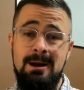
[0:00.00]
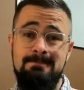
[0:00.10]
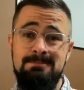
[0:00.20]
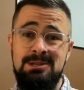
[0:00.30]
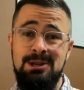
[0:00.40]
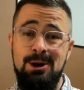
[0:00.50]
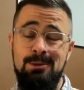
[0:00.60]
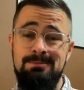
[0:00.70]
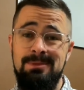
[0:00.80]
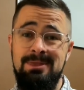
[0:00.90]

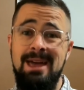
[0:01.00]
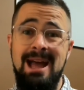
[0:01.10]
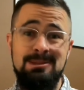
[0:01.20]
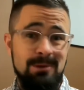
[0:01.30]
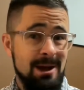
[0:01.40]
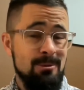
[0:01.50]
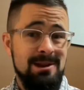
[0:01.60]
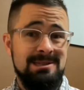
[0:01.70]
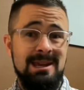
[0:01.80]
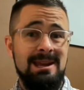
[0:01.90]
So that's what I want
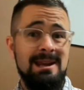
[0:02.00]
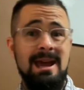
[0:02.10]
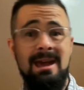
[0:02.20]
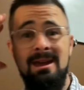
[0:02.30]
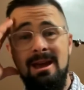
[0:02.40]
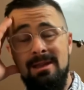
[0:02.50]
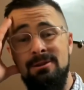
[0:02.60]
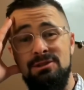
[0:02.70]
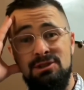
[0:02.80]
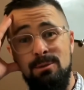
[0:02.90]
to say today.
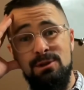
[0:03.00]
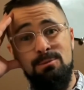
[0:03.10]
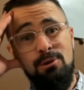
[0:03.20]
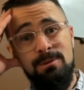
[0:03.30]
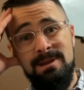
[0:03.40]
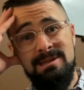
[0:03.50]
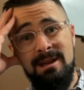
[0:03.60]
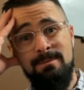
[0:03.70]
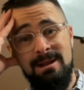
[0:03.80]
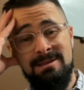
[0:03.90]
There's so much more to be
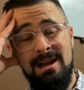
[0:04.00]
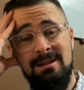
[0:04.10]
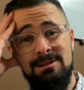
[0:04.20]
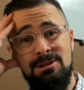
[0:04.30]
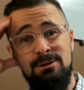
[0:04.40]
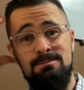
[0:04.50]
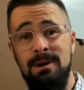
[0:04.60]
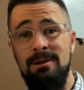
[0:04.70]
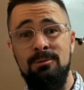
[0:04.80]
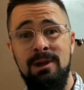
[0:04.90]
said about solitude,
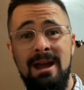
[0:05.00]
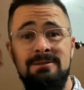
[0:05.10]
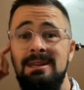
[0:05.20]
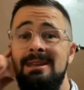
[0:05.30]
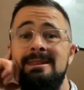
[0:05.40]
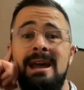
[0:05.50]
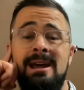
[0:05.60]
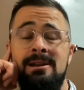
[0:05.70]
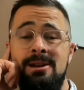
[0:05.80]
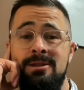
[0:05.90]
but we'll have to hit that
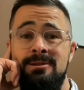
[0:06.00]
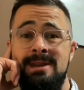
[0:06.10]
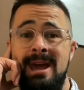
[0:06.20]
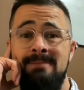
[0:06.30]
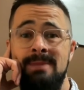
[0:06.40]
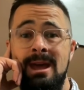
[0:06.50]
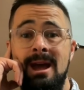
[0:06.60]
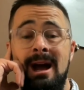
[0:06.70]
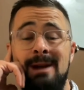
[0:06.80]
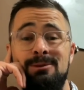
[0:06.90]
on another day.
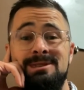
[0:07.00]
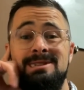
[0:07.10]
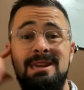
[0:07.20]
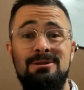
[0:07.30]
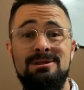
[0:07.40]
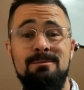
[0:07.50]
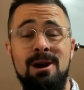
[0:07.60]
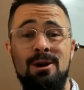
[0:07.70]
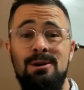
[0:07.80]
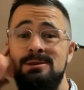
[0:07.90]
I will see you
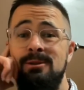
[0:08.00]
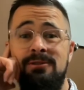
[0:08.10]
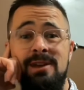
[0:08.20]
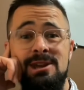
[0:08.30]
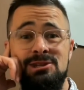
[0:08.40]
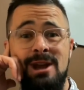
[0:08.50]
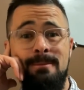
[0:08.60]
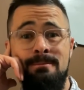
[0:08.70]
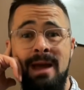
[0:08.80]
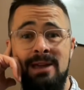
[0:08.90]
tomorrow as we finish
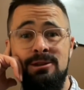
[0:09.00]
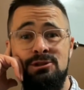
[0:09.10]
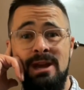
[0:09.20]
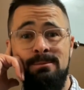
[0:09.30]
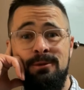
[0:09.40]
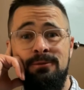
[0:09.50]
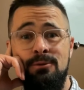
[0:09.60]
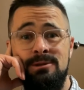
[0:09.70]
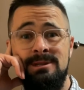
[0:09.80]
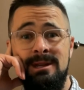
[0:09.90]
up Matthew chapter
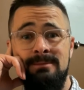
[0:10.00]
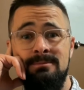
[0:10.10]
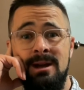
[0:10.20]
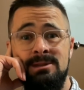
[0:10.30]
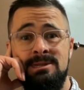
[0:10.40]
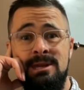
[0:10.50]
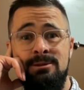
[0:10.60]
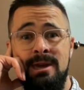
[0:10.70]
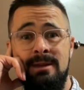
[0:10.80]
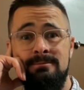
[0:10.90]
14. I'll see you
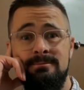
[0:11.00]
then.